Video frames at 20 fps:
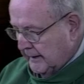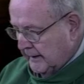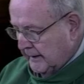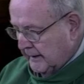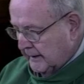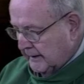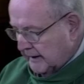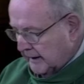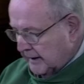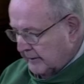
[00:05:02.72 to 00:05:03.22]

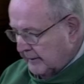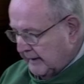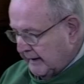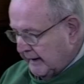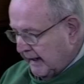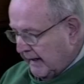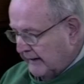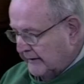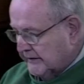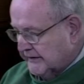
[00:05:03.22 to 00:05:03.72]
Then he
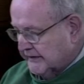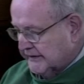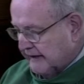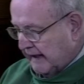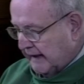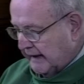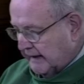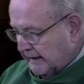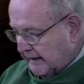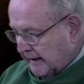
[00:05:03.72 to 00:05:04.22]
began to
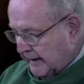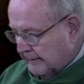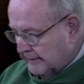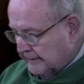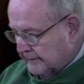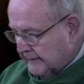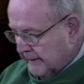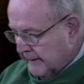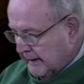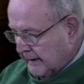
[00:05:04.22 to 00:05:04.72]
say to
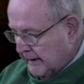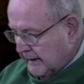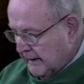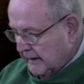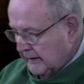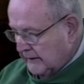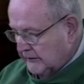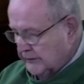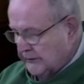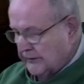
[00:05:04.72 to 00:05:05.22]
them,
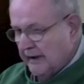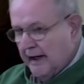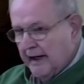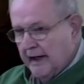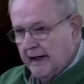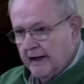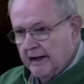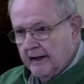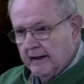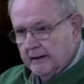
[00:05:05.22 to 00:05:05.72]

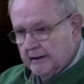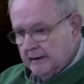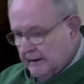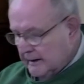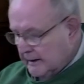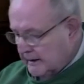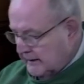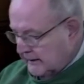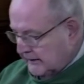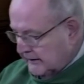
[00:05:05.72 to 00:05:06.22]

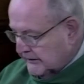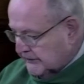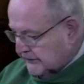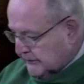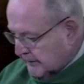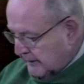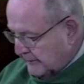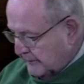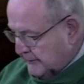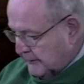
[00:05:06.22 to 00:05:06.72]
"Today this
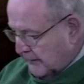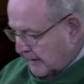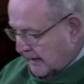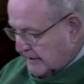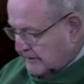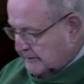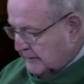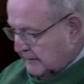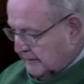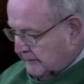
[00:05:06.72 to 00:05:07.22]
scripture
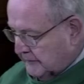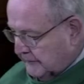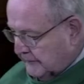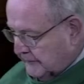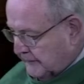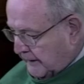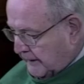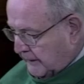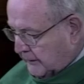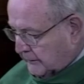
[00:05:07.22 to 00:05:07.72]
has been
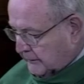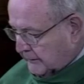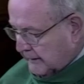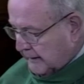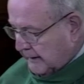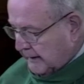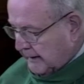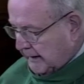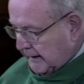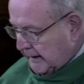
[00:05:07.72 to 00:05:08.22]
fulfilled
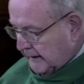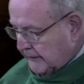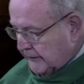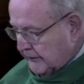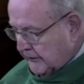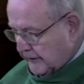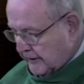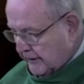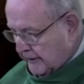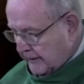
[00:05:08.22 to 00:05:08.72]
in
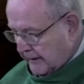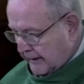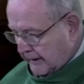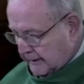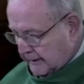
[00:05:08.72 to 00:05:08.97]
your hearing.